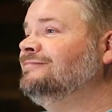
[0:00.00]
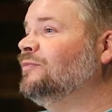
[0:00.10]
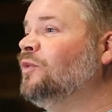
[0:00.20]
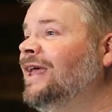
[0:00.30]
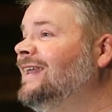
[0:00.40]

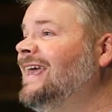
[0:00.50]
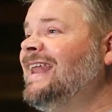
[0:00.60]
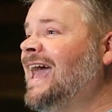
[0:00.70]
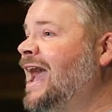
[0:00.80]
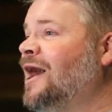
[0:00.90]
When and
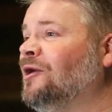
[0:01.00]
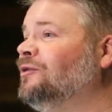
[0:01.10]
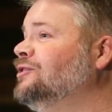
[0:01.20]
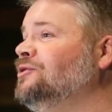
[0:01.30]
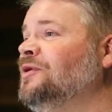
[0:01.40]
how
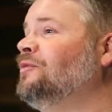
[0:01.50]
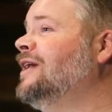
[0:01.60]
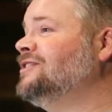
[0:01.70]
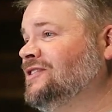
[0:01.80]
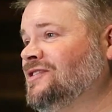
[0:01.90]
do we
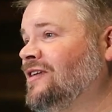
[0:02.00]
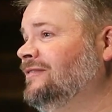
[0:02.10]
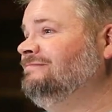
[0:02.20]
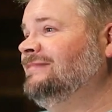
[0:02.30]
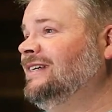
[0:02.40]
register?
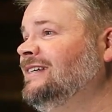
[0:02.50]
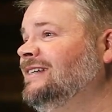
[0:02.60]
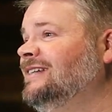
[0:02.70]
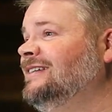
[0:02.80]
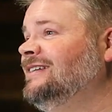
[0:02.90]

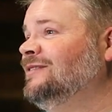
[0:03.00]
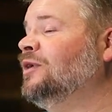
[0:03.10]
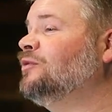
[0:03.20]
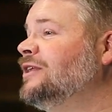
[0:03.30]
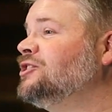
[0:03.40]

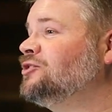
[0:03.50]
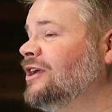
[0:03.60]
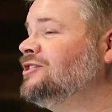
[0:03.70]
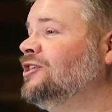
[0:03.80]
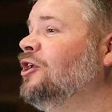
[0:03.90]
Well,
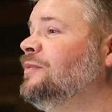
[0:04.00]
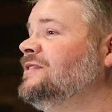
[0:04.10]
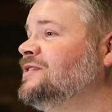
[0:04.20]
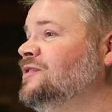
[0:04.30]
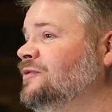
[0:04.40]
registration
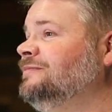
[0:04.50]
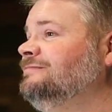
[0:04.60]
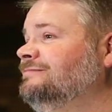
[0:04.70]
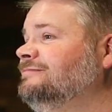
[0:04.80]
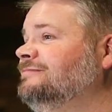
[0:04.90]
opens soon.
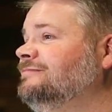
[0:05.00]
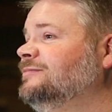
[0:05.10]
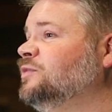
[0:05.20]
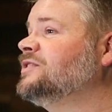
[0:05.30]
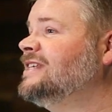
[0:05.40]

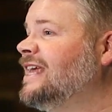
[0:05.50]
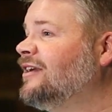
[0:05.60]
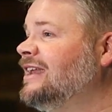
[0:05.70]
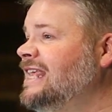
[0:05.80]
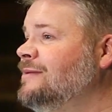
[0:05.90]
We'll send out
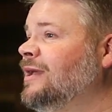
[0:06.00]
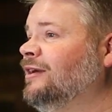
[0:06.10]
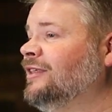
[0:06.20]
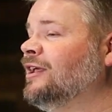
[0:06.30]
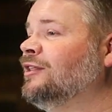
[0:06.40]
an email
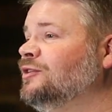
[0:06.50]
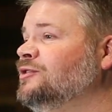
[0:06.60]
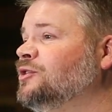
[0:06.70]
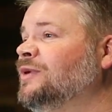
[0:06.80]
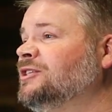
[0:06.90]
that
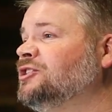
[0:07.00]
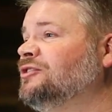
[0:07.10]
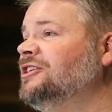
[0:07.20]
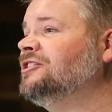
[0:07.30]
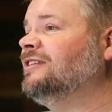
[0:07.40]
includes a
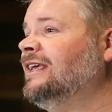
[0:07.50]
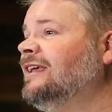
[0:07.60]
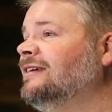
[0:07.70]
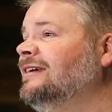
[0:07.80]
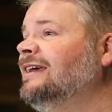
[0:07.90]
registration
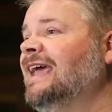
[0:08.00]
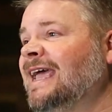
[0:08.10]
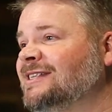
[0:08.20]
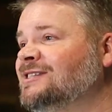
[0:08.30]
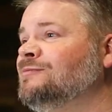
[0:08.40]
link
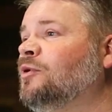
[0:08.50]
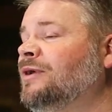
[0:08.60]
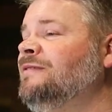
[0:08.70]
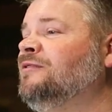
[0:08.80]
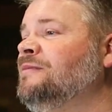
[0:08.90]
and some more
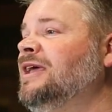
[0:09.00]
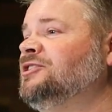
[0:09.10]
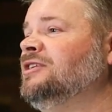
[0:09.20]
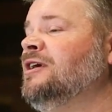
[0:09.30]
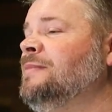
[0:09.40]

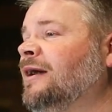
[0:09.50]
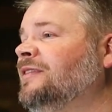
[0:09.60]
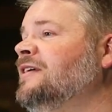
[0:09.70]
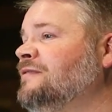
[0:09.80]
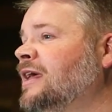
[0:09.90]
information about
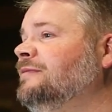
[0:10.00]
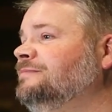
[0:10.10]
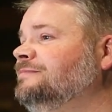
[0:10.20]
the event.